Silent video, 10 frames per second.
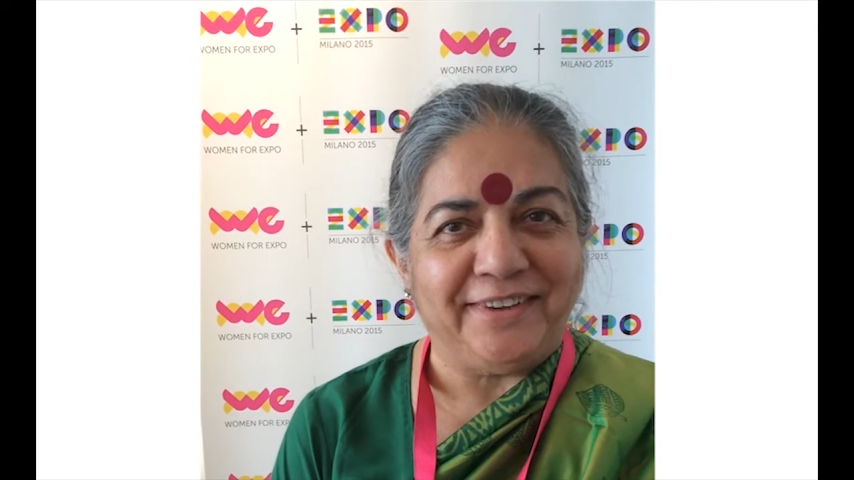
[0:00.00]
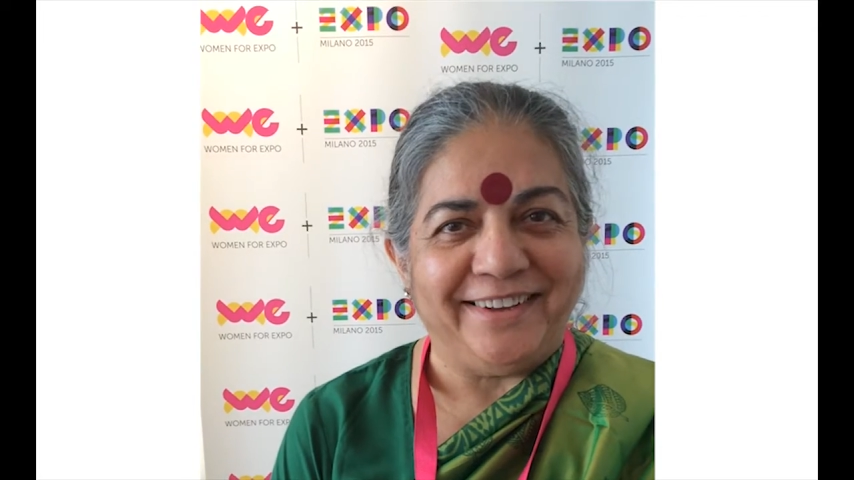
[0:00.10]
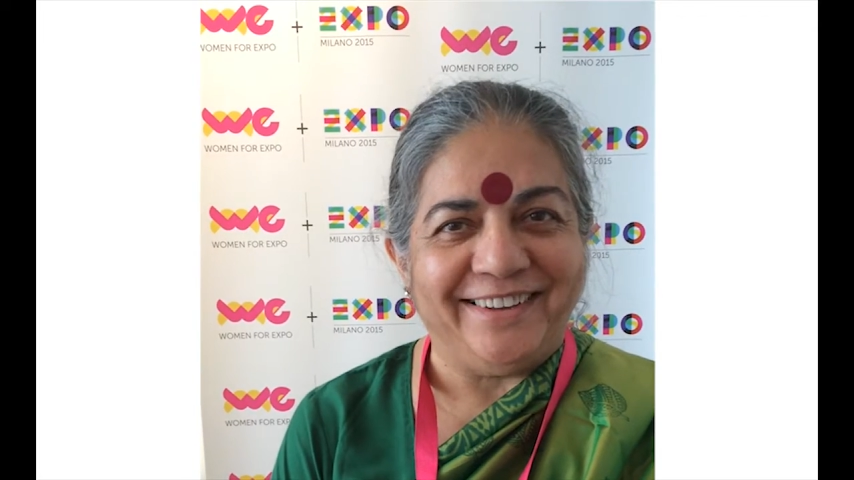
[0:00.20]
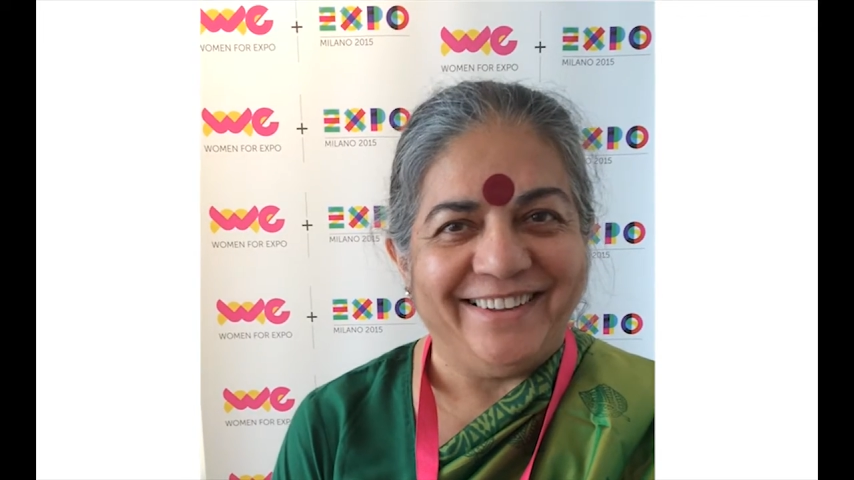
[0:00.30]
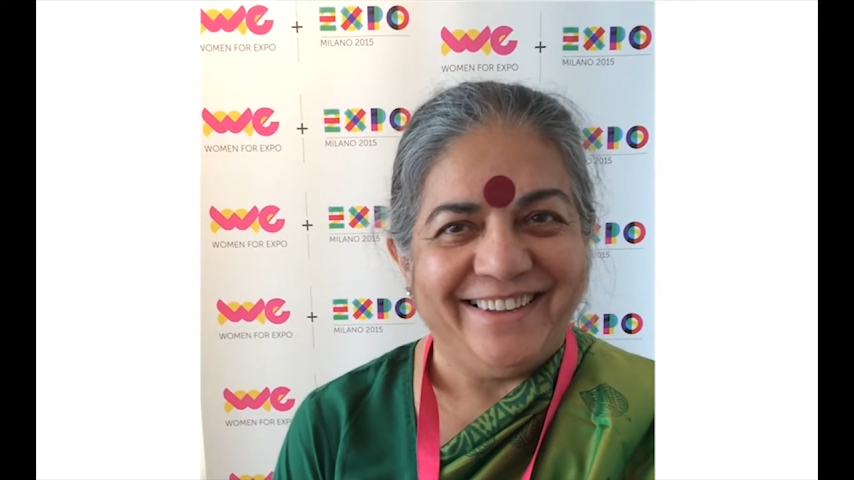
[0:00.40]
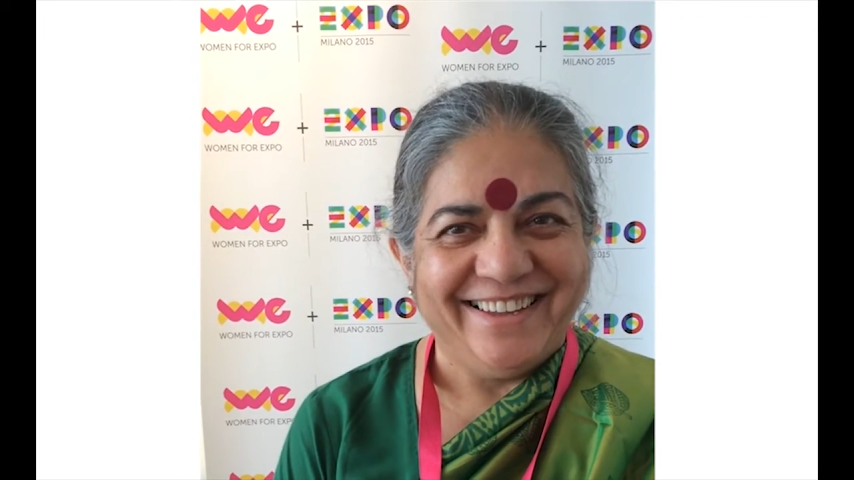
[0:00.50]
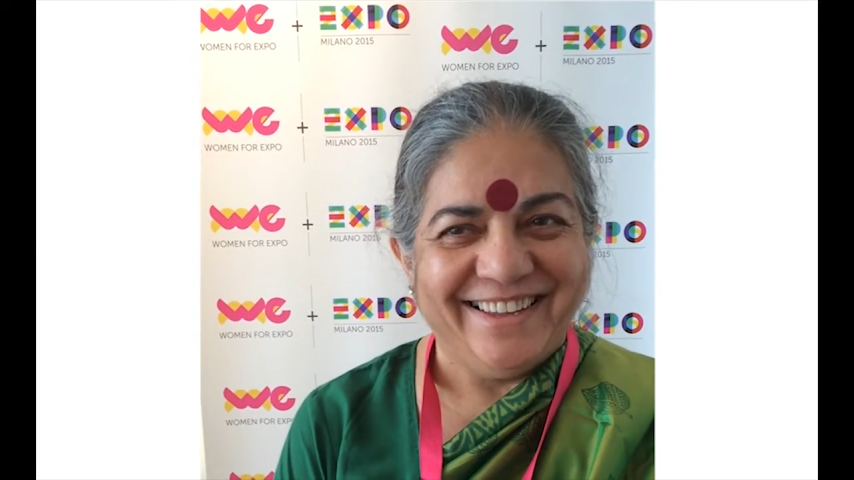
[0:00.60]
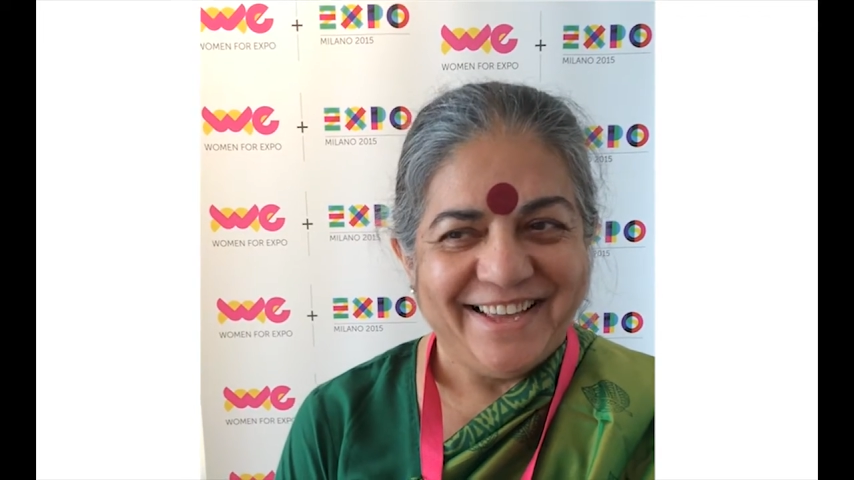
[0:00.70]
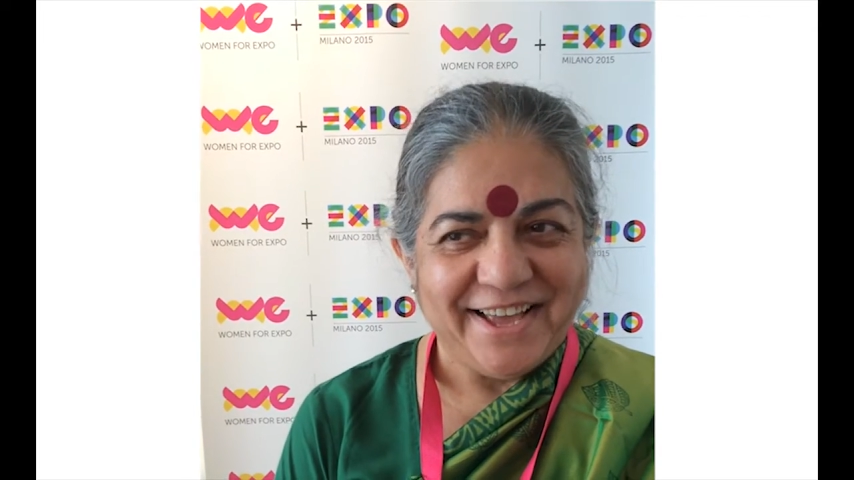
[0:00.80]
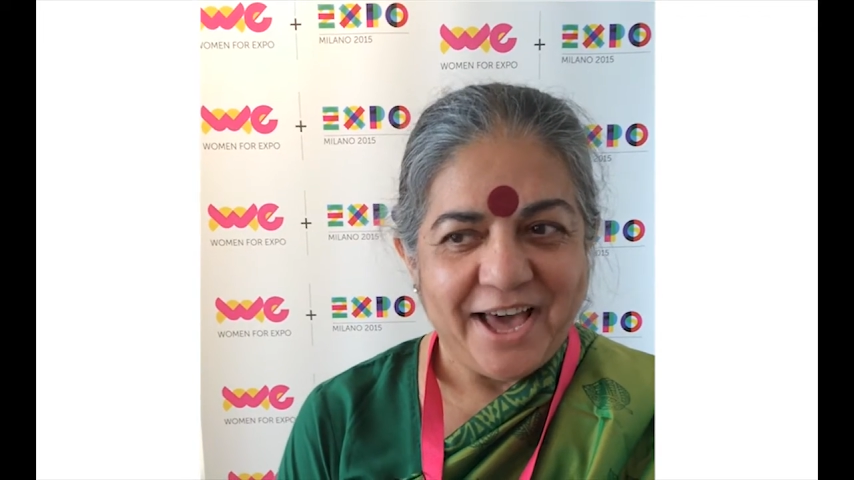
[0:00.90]
uh,
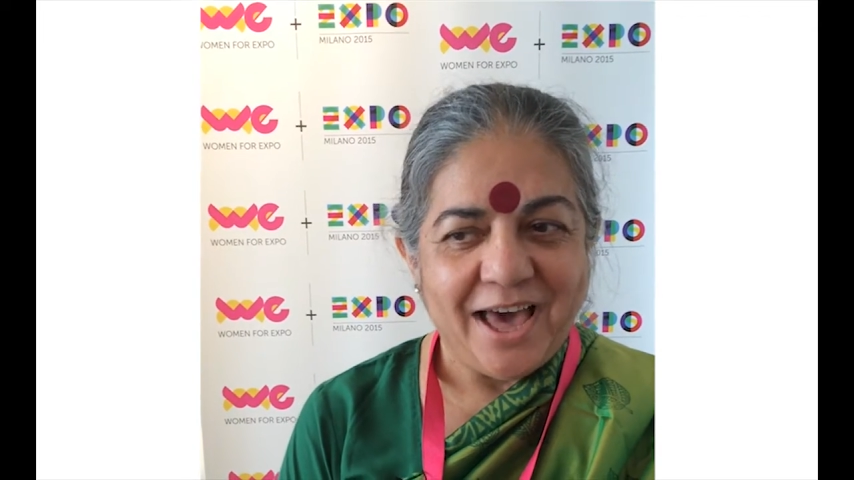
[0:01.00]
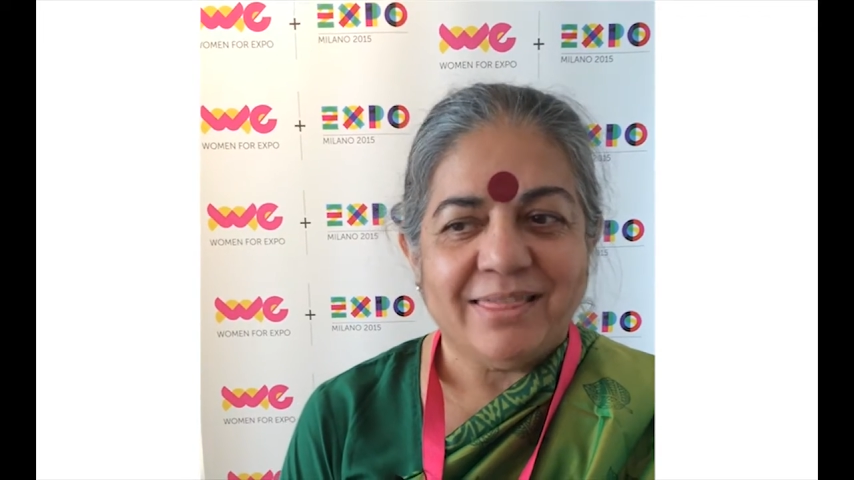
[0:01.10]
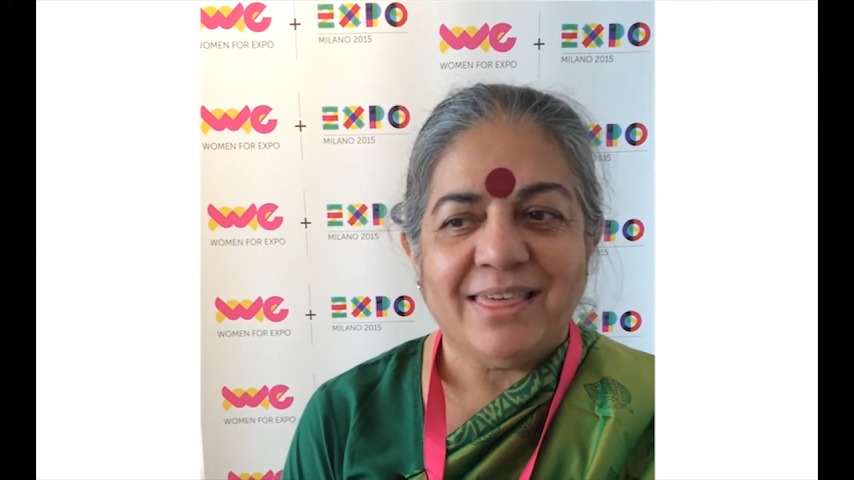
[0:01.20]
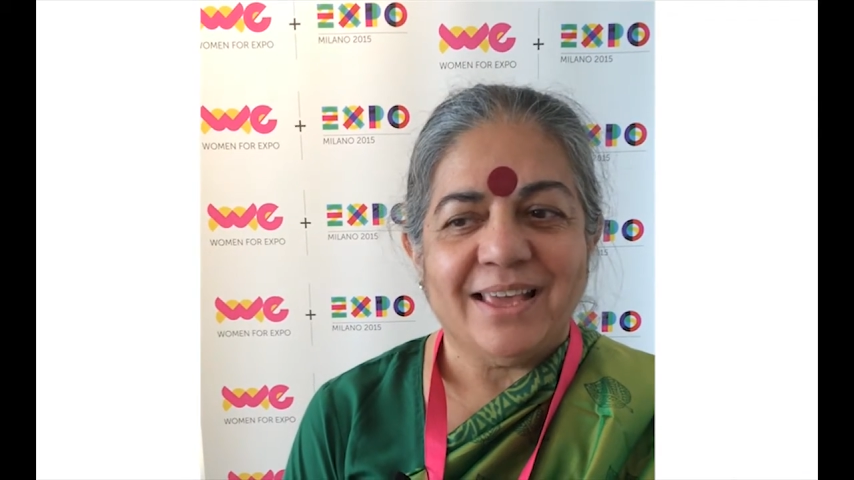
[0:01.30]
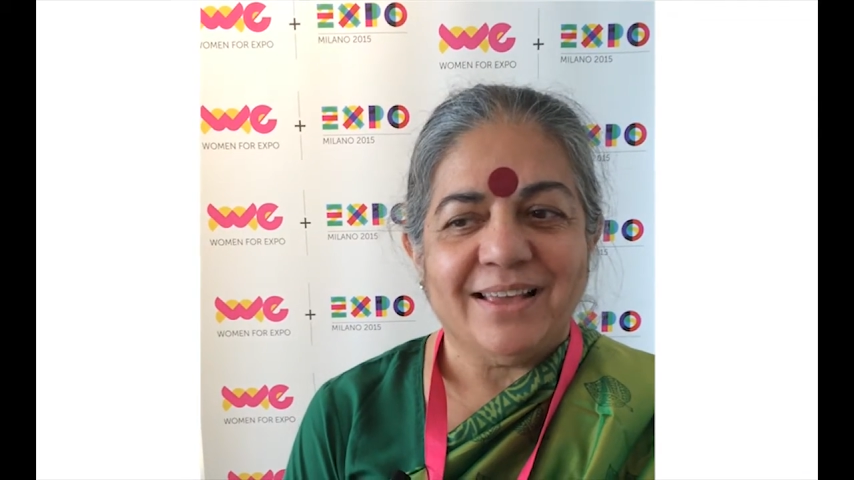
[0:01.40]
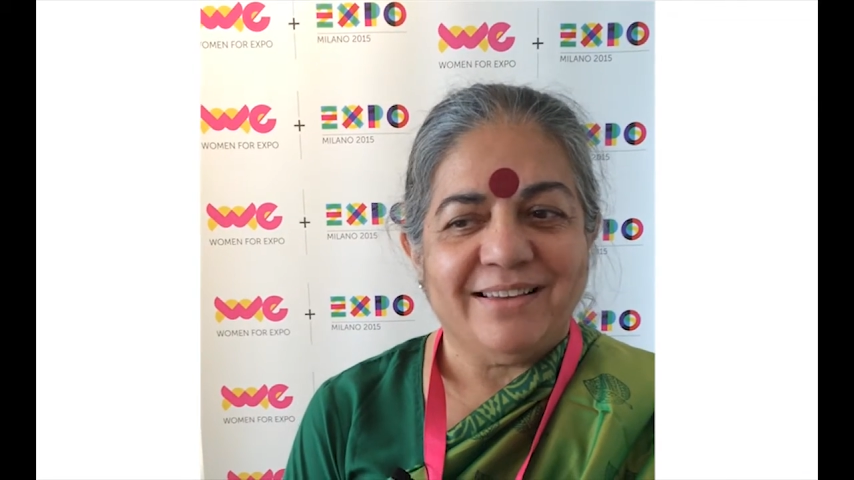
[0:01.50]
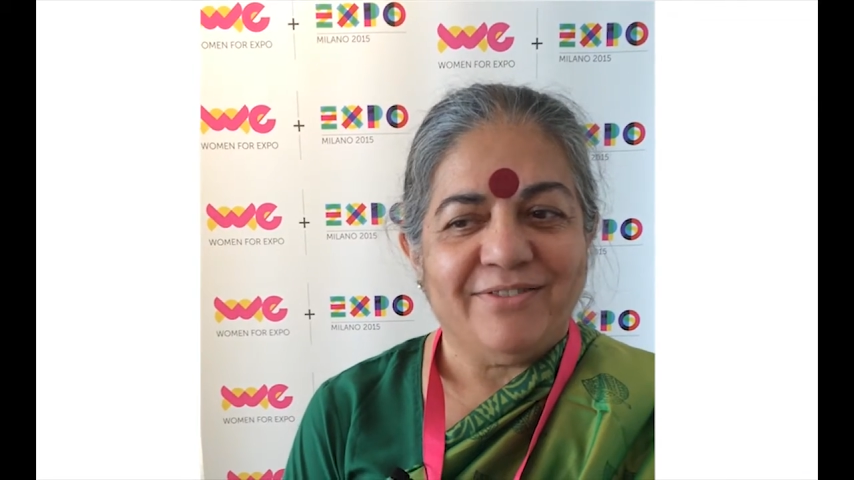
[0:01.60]
I think